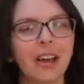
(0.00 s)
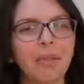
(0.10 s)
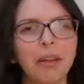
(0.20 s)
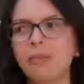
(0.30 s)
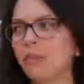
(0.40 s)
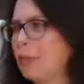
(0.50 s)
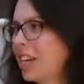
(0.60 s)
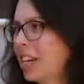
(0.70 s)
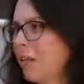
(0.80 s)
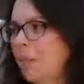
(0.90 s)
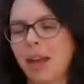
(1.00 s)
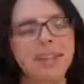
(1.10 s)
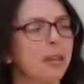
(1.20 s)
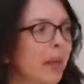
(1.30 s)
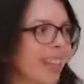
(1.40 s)
we unfortunately won't be able
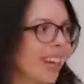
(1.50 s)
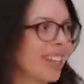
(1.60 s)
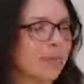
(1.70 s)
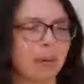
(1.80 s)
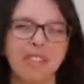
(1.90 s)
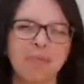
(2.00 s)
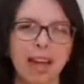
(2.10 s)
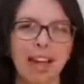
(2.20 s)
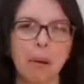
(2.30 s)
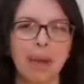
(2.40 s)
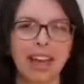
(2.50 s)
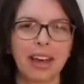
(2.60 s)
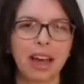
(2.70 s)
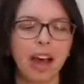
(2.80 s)
to make it because we'll have to pack up here.